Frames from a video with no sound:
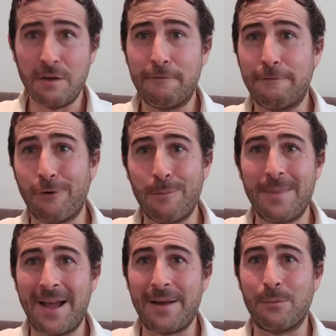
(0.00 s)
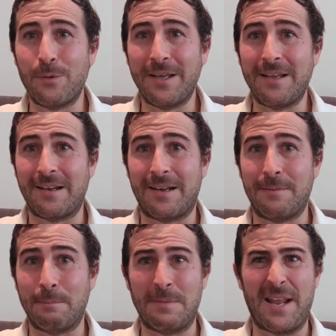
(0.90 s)
From that, we
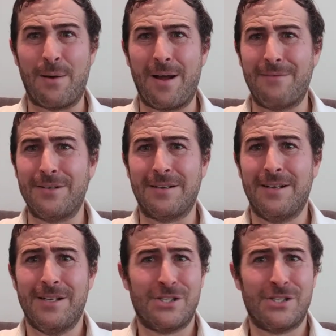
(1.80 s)
um, now have a